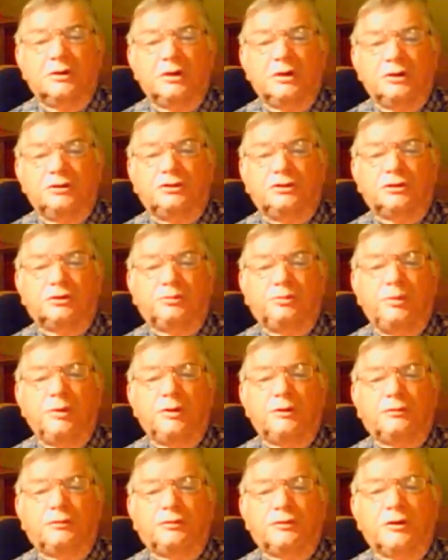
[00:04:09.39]
and just
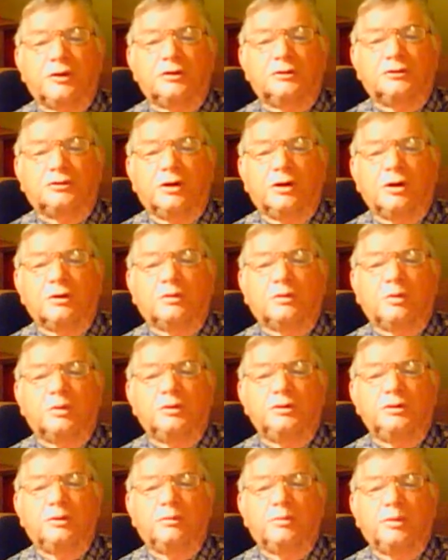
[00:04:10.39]
be a friend, talk
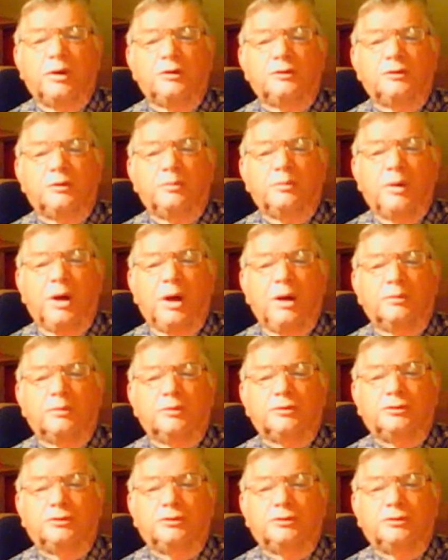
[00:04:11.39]
with you about the Bible,